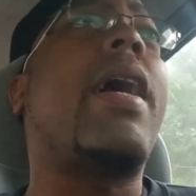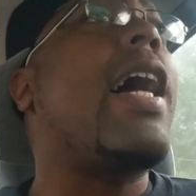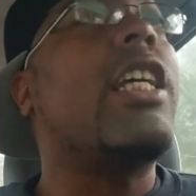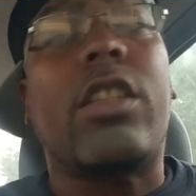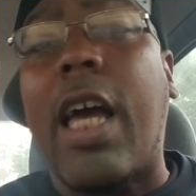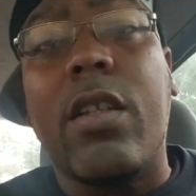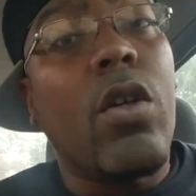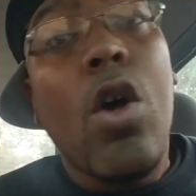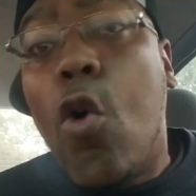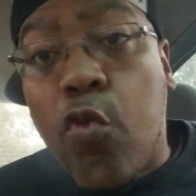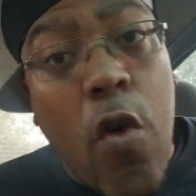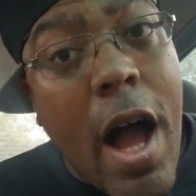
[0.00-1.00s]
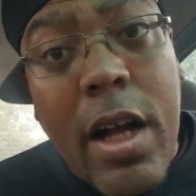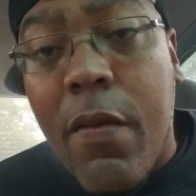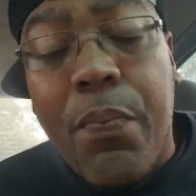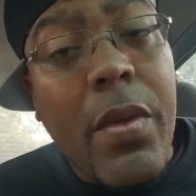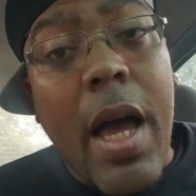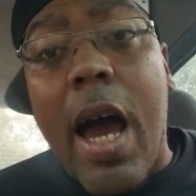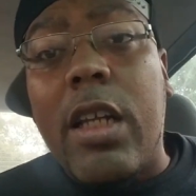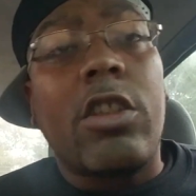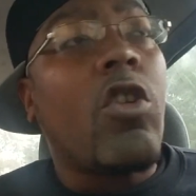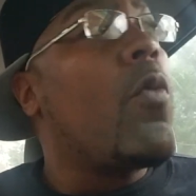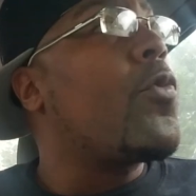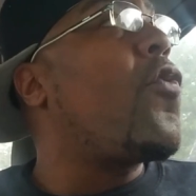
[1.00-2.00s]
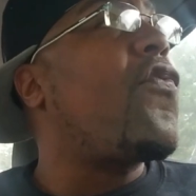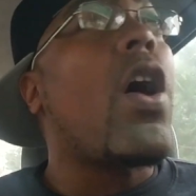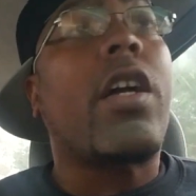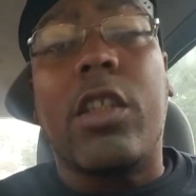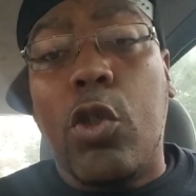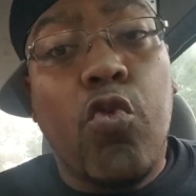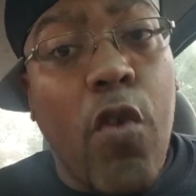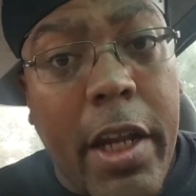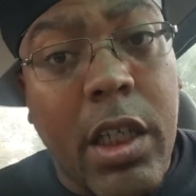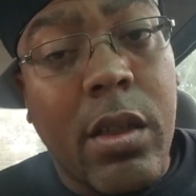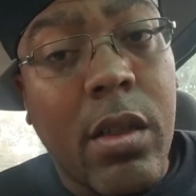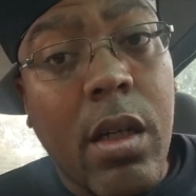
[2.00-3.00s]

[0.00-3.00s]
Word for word: I just, I, Rock, I just hope you fucking you ready,